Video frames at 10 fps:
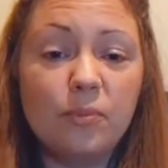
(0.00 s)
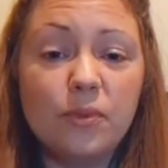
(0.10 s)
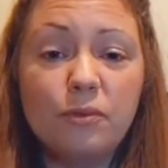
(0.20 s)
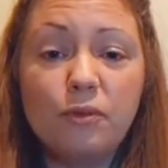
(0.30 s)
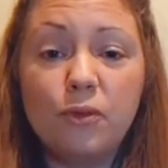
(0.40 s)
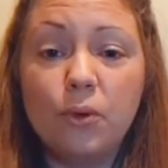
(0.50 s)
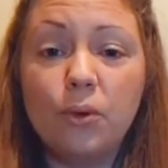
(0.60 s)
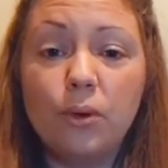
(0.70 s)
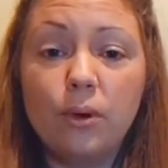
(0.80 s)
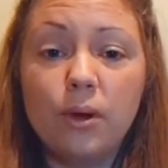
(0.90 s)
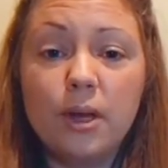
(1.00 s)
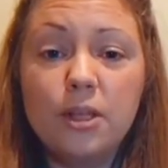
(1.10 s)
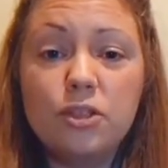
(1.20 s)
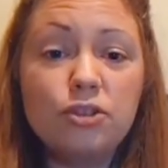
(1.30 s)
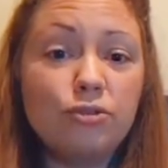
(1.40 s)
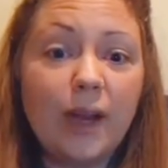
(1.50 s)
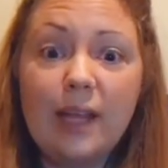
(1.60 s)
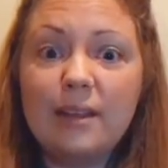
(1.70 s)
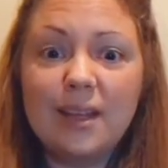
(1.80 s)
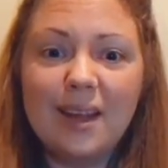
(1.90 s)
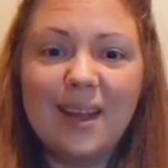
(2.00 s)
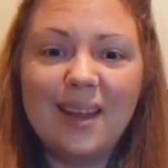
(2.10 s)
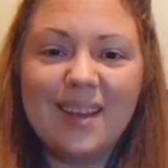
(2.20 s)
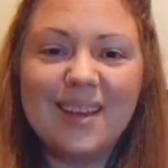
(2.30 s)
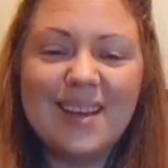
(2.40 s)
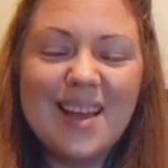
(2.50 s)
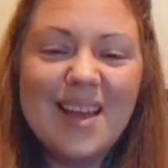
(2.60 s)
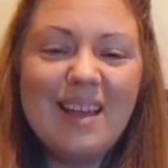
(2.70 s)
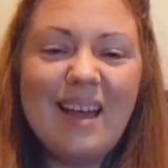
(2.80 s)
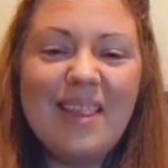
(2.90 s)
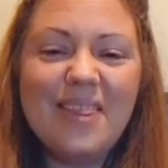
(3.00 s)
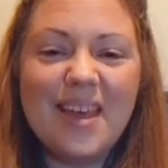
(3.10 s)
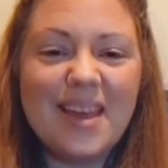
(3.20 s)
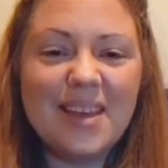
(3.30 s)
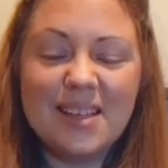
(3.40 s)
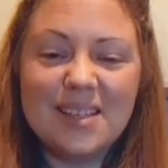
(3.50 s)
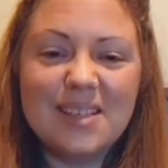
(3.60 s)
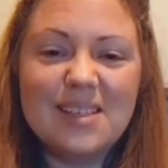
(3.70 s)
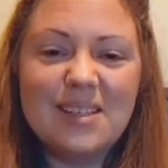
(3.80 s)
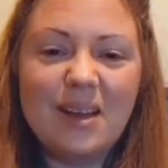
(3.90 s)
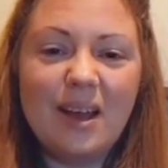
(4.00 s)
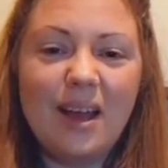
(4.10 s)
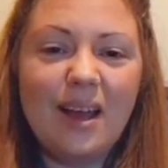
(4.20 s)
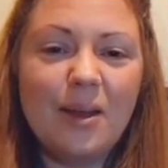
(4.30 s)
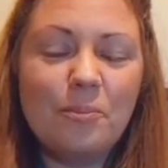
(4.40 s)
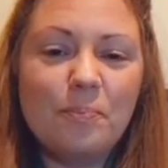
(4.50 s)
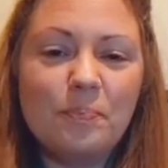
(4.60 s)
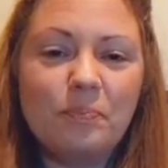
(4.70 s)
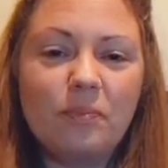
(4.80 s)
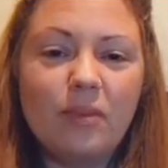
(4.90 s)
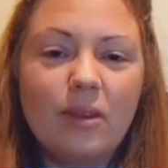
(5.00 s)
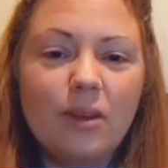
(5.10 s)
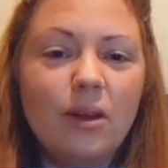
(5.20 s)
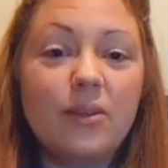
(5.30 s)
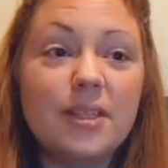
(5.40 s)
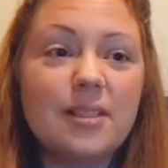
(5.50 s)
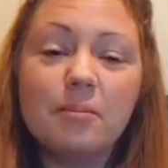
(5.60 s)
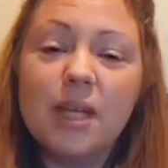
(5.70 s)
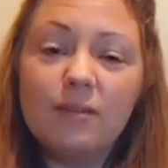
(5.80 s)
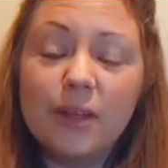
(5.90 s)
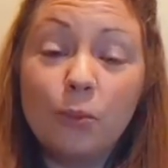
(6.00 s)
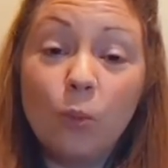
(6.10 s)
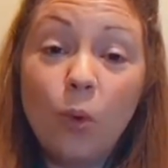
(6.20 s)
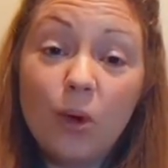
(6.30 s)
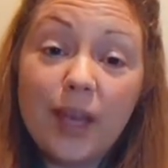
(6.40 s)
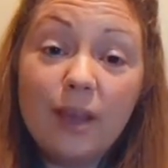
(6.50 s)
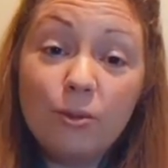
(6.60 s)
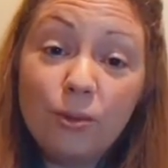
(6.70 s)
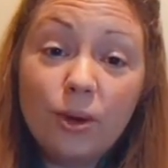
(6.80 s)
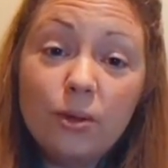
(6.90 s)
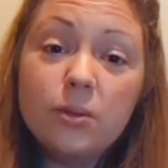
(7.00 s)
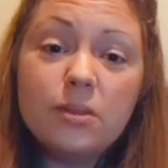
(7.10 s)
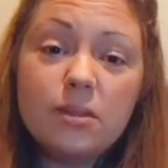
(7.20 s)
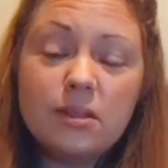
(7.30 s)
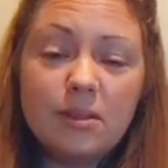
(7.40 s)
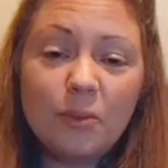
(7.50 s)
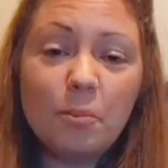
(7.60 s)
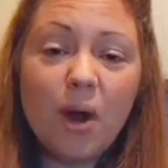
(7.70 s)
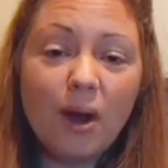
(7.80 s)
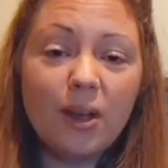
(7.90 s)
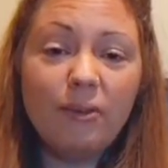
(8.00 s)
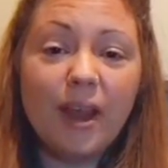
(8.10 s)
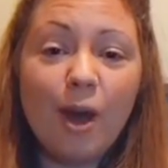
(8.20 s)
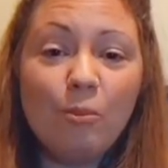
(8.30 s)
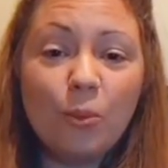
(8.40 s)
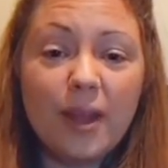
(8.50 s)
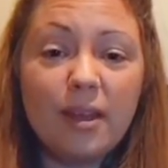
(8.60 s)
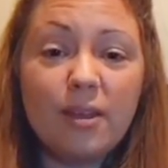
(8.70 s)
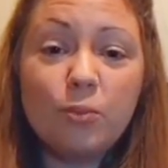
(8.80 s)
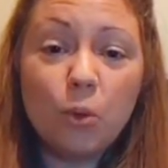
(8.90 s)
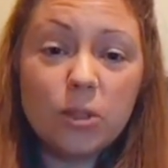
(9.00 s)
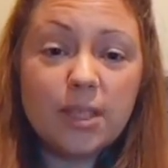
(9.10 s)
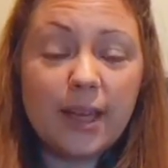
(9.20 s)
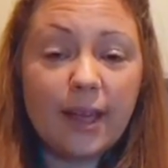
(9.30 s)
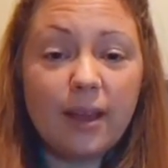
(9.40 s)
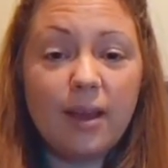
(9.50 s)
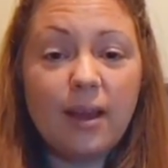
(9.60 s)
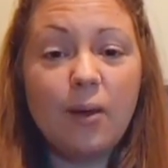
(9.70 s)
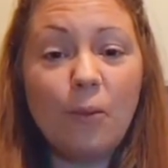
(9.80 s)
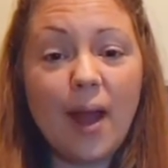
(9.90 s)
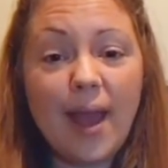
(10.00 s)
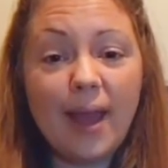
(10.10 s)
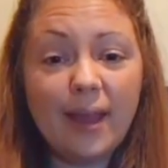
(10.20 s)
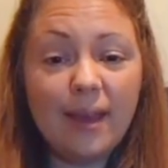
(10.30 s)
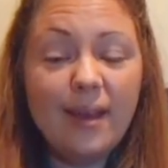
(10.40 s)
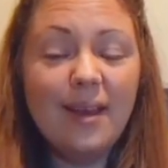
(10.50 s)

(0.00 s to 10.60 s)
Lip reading: for strengthening, there's some lovely walking routes. We're partnering up with Waterlink Way.